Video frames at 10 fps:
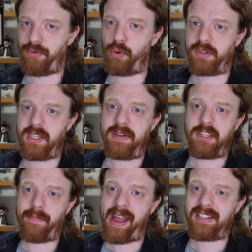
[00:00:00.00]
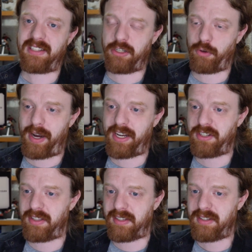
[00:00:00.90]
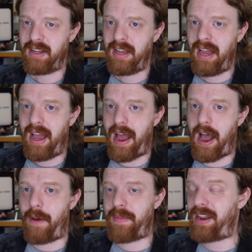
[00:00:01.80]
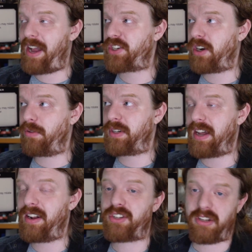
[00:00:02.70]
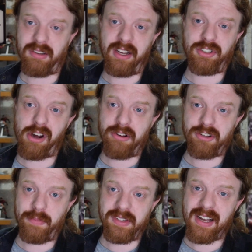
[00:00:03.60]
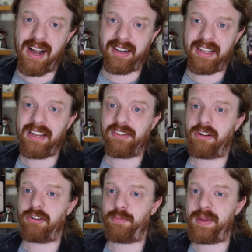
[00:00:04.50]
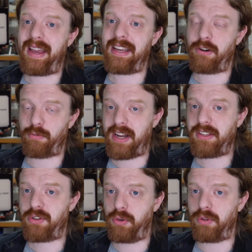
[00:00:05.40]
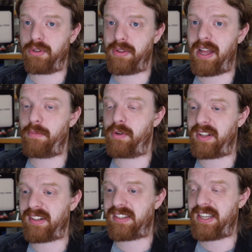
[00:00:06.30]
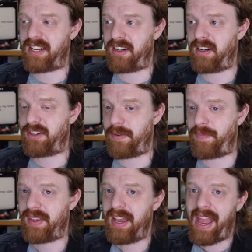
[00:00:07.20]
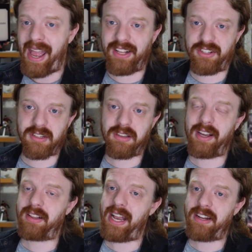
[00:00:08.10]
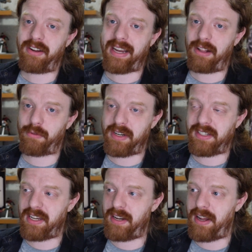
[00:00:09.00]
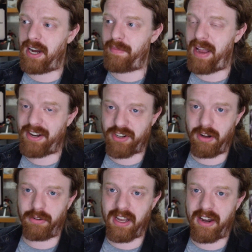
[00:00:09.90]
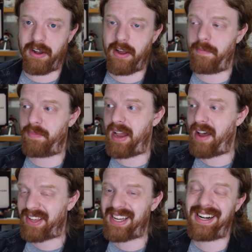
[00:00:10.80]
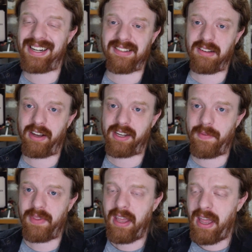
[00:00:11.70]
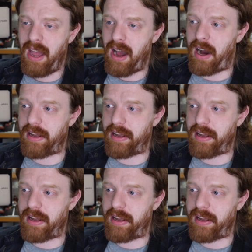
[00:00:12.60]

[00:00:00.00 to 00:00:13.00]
is to force them into bad situations. An Agile Gunner, just like Gyroscopic Targeting, is going to be a great tool to do that moving into 2nd edition. And just like Lando Calrissian, Agile Gunner, and other cards like it,